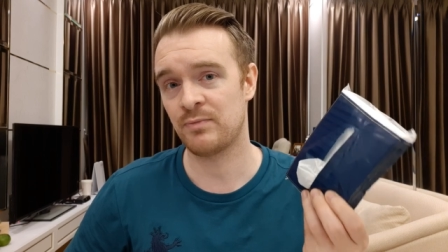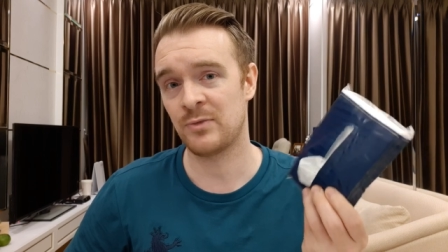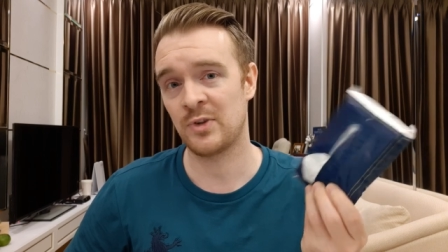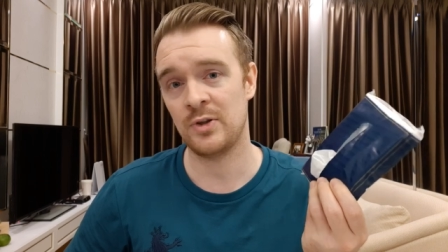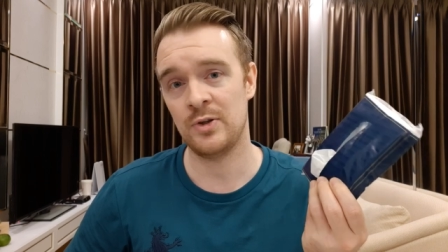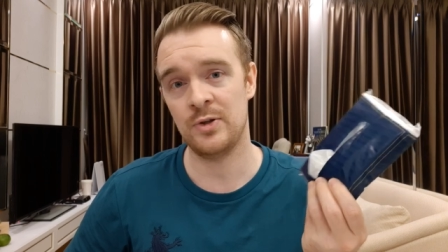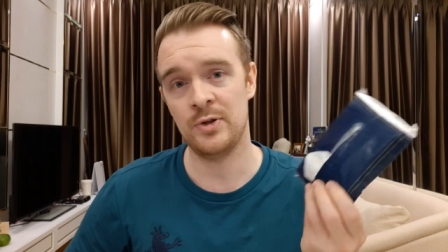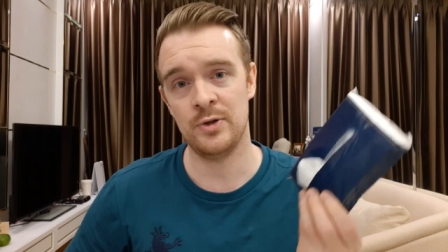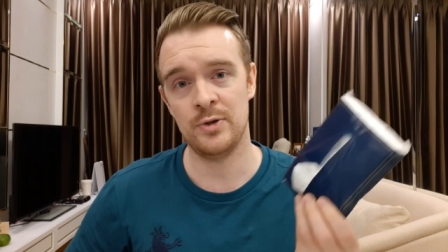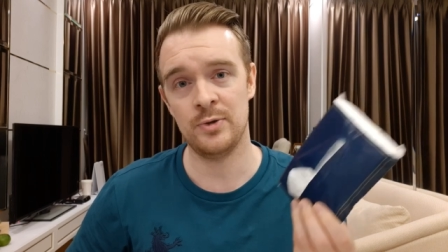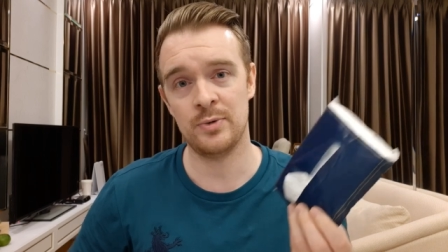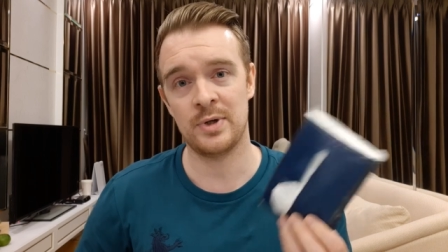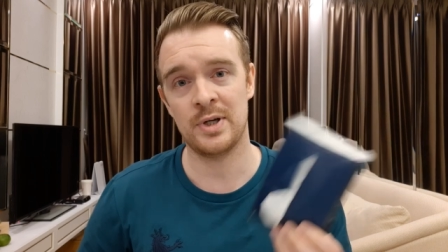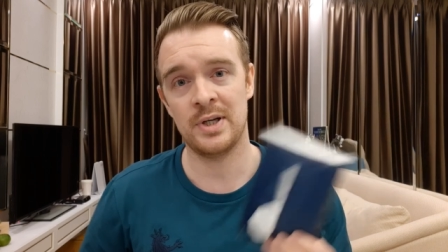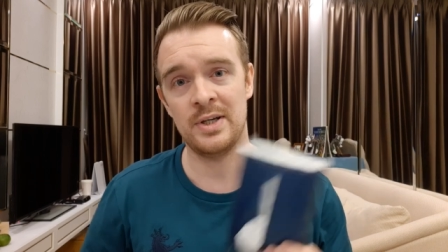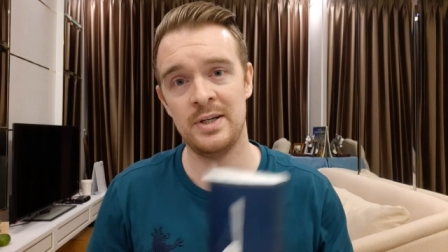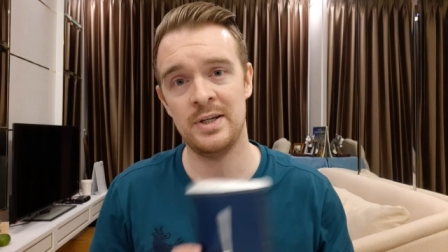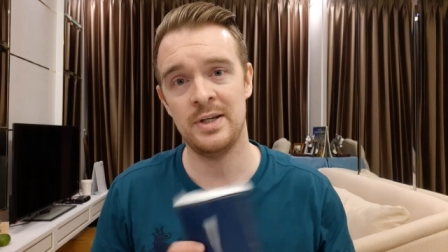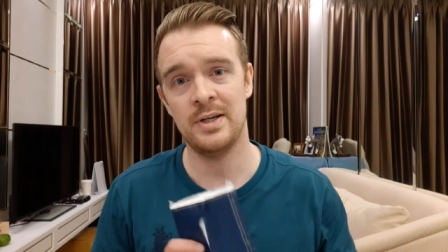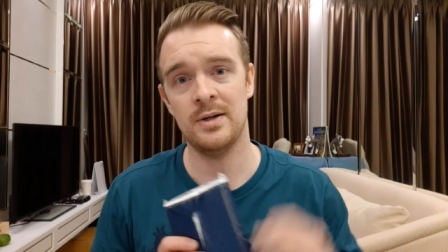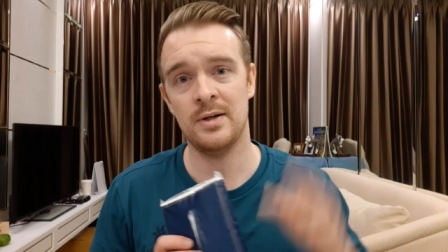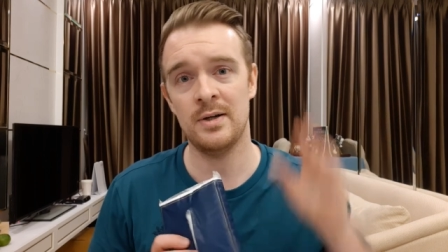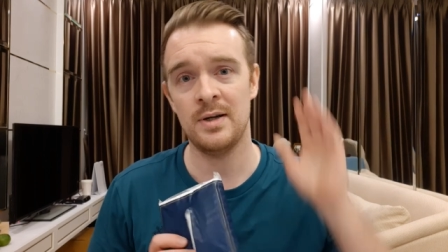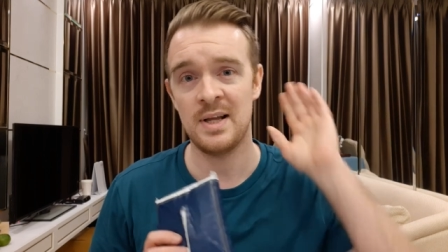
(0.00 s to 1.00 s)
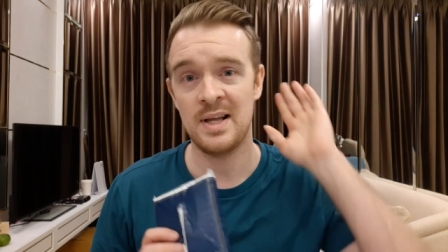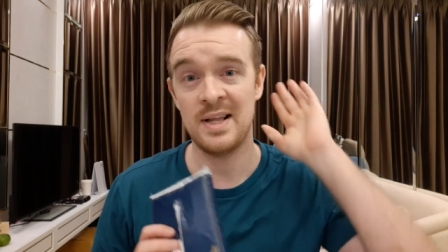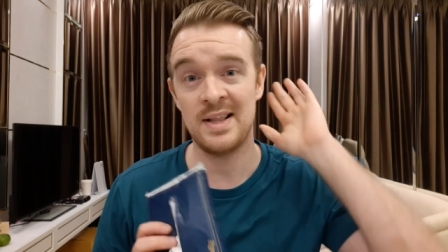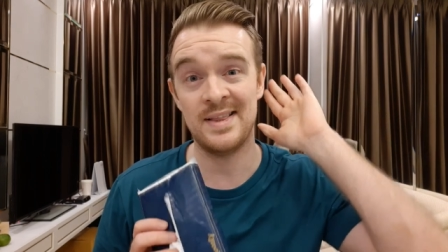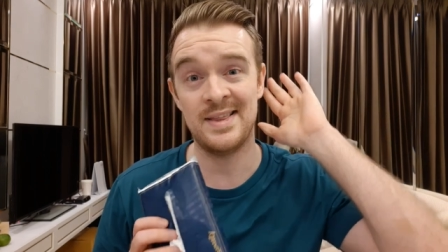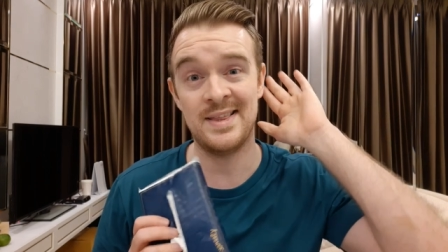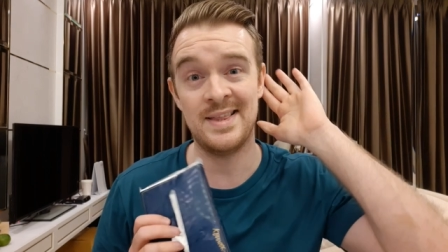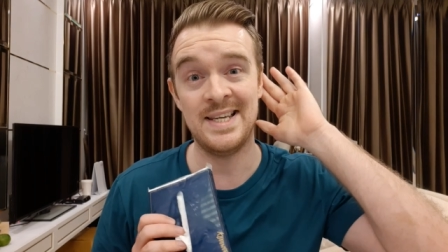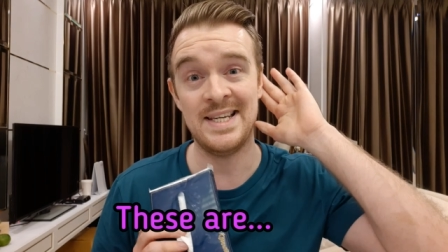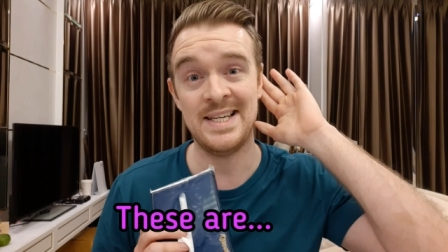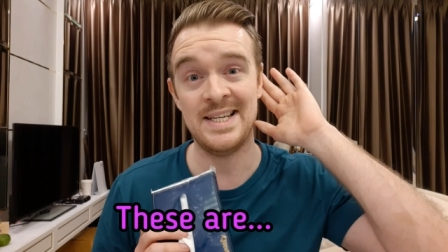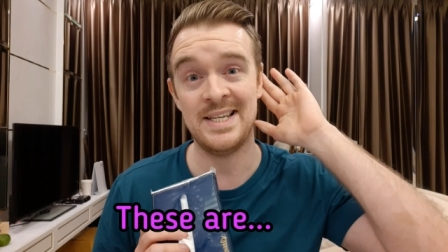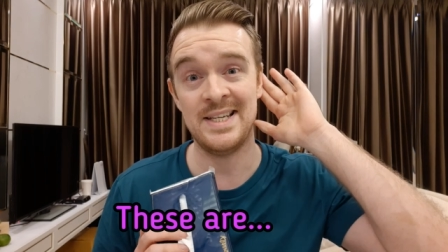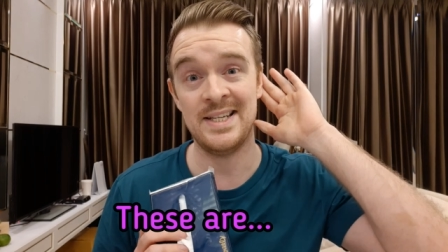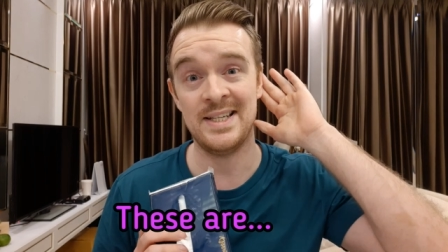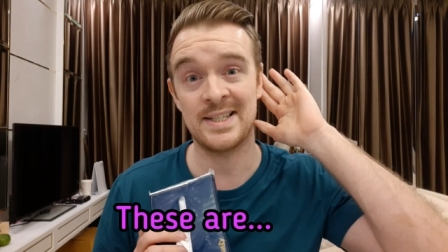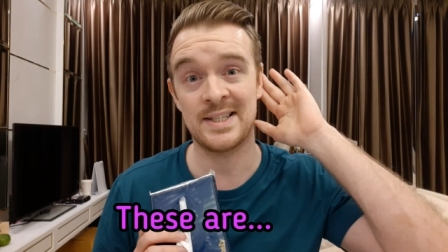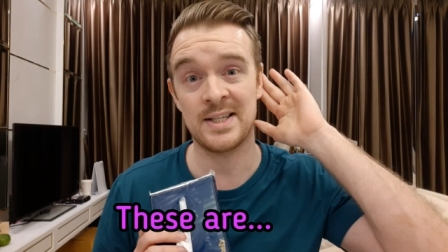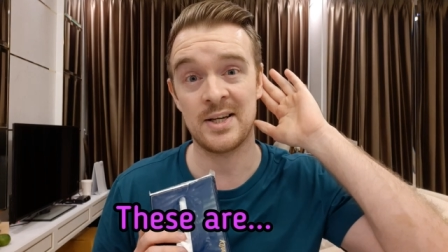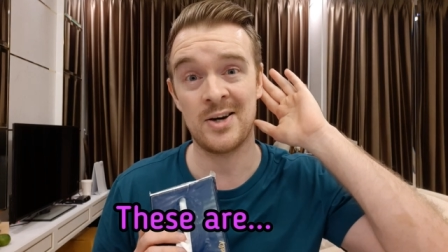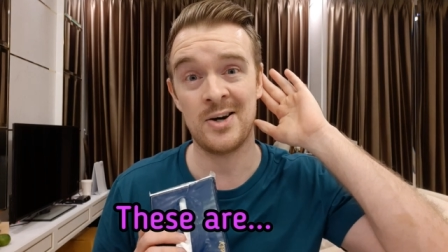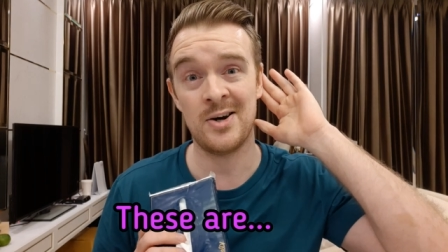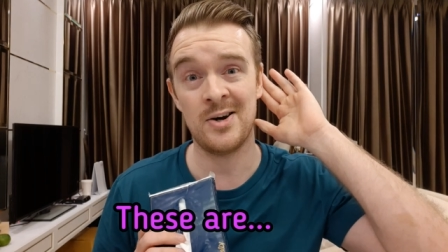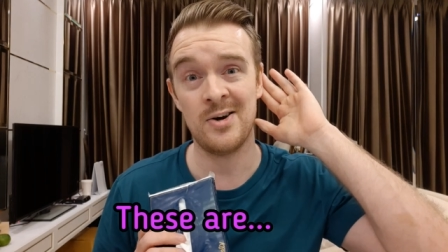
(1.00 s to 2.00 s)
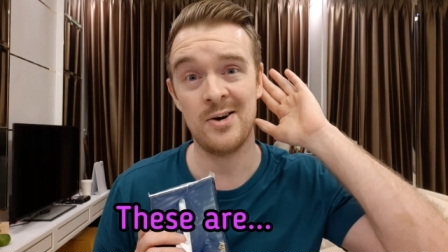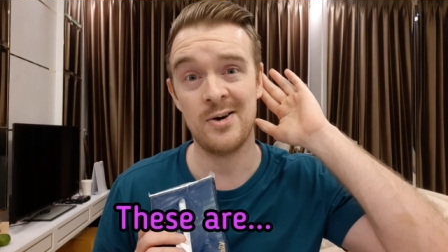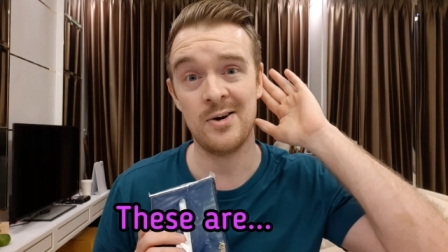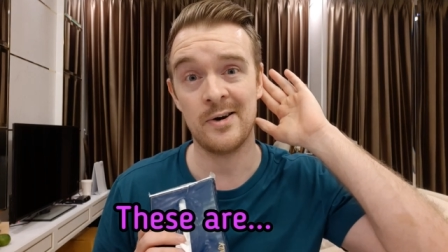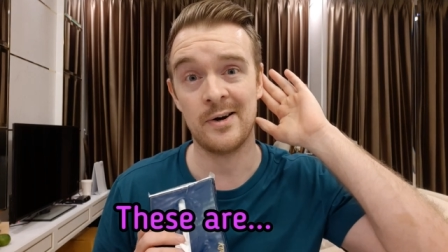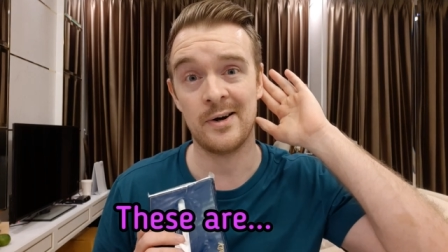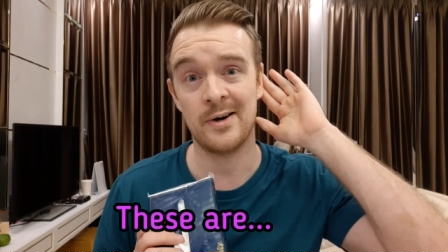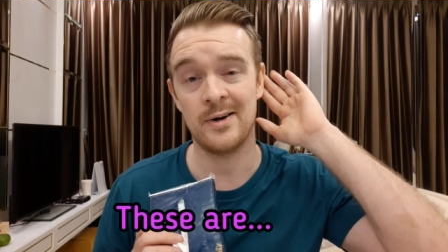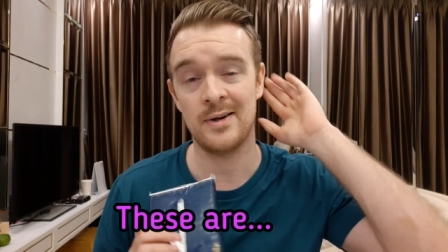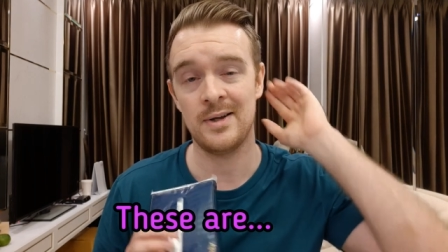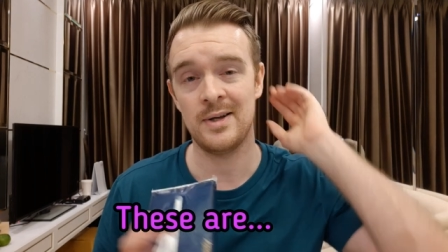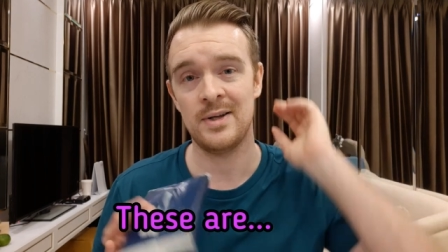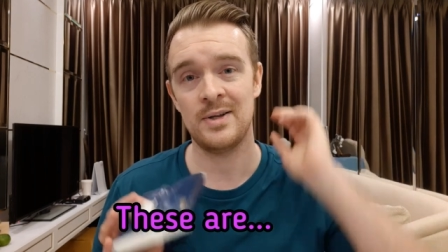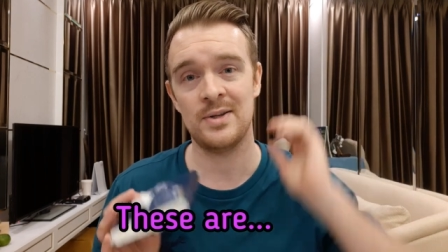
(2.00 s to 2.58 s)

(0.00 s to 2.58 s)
You can hear these are.